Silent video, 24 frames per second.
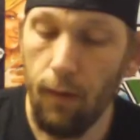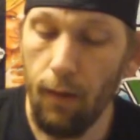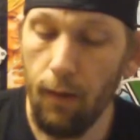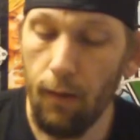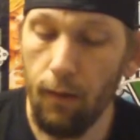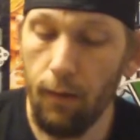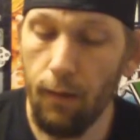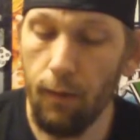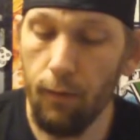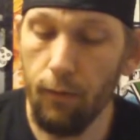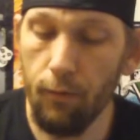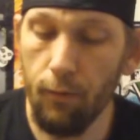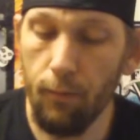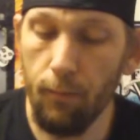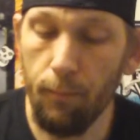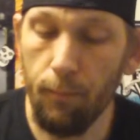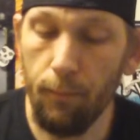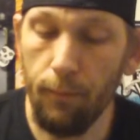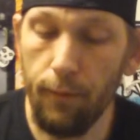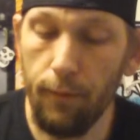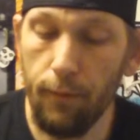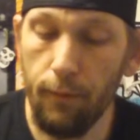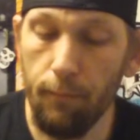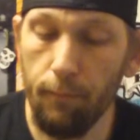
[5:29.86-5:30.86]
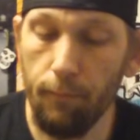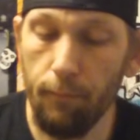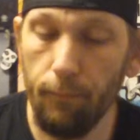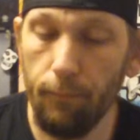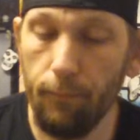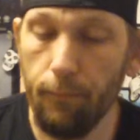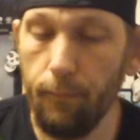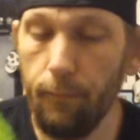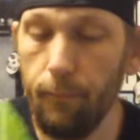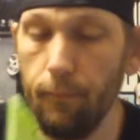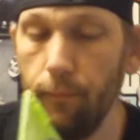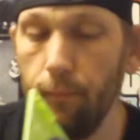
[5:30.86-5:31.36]
and it's complete.
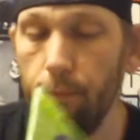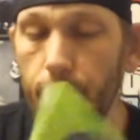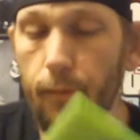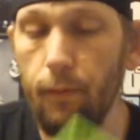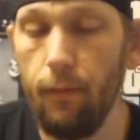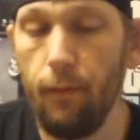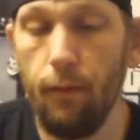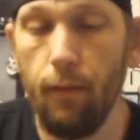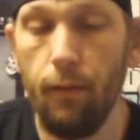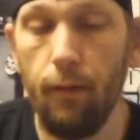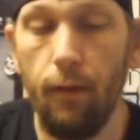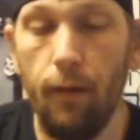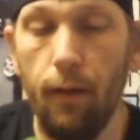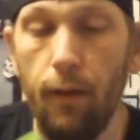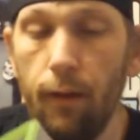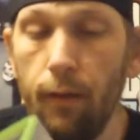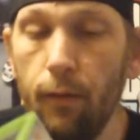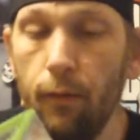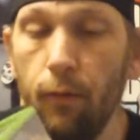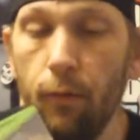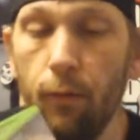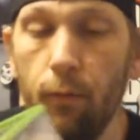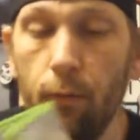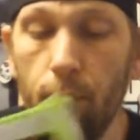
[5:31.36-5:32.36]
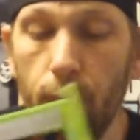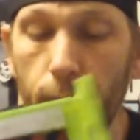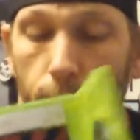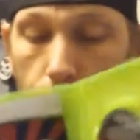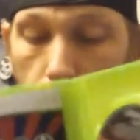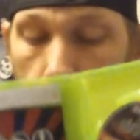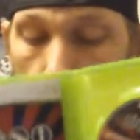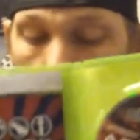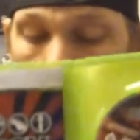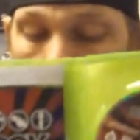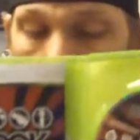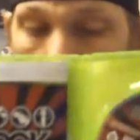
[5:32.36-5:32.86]
And the cool
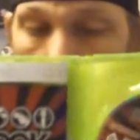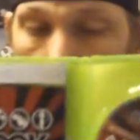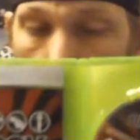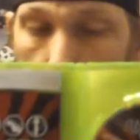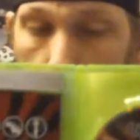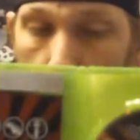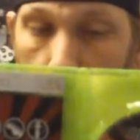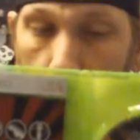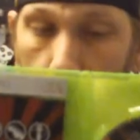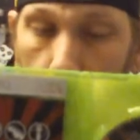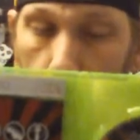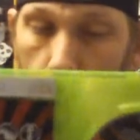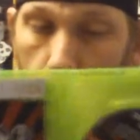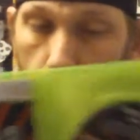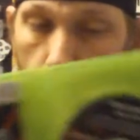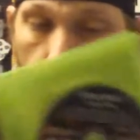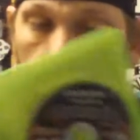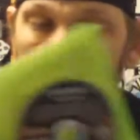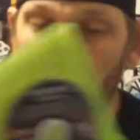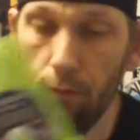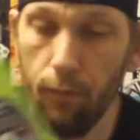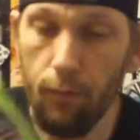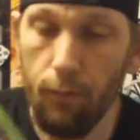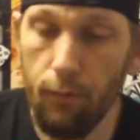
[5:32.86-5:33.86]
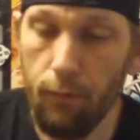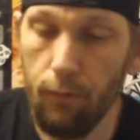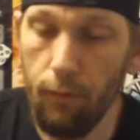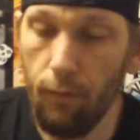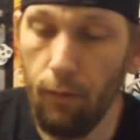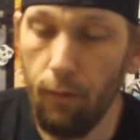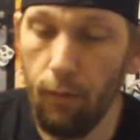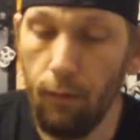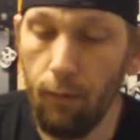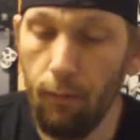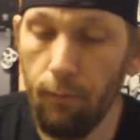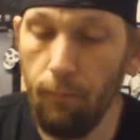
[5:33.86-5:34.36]
thing about this one was
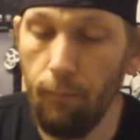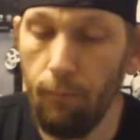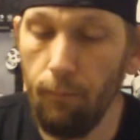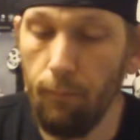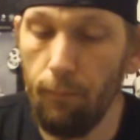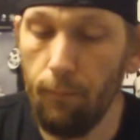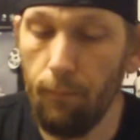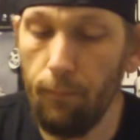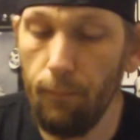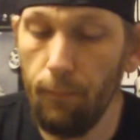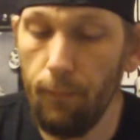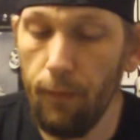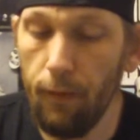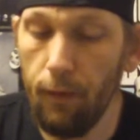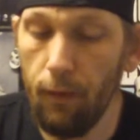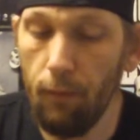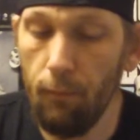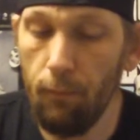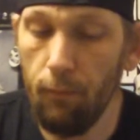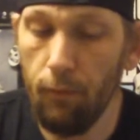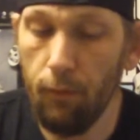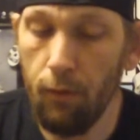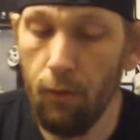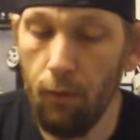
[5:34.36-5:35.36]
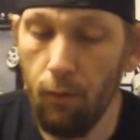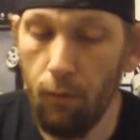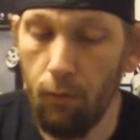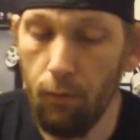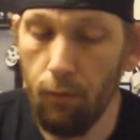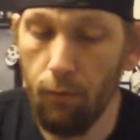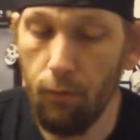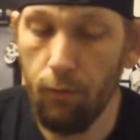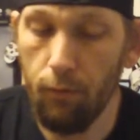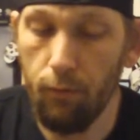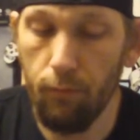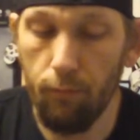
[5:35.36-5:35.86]
they come with
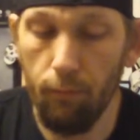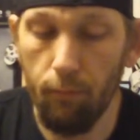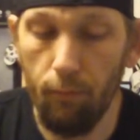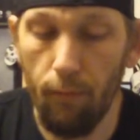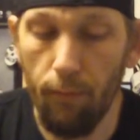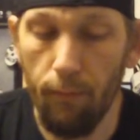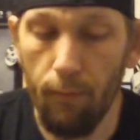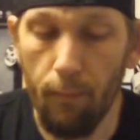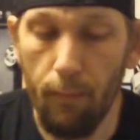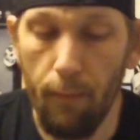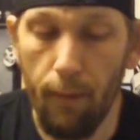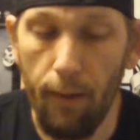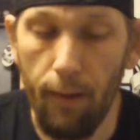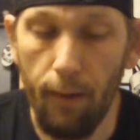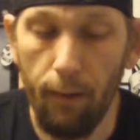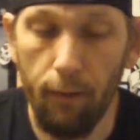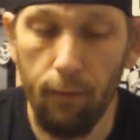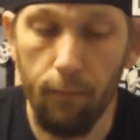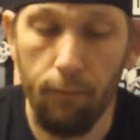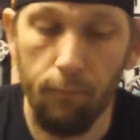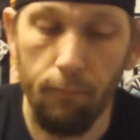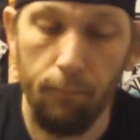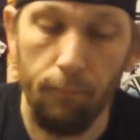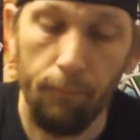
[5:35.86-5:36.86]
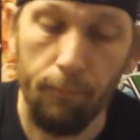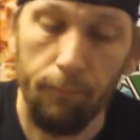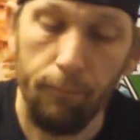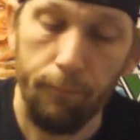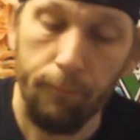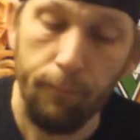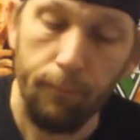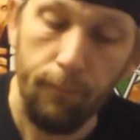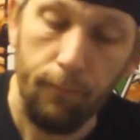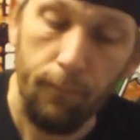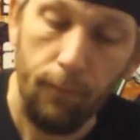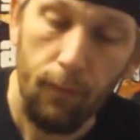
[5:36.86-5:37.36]
codes on the back.
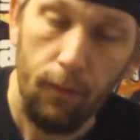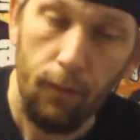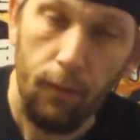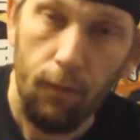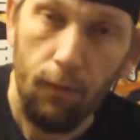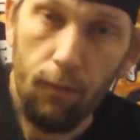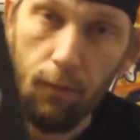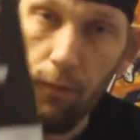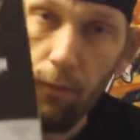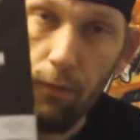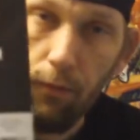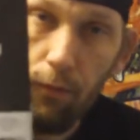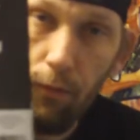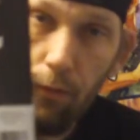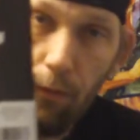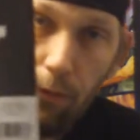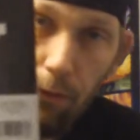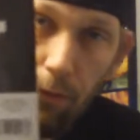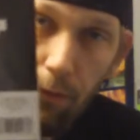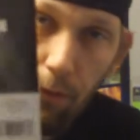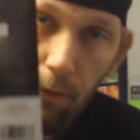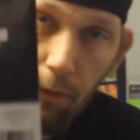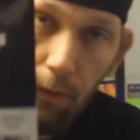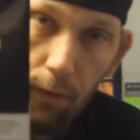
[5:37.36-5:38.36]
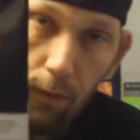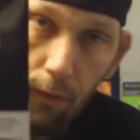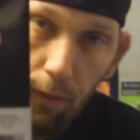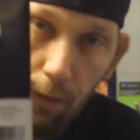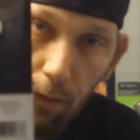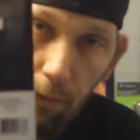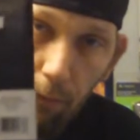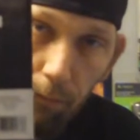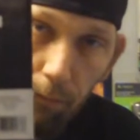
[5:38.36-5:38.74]
So you could,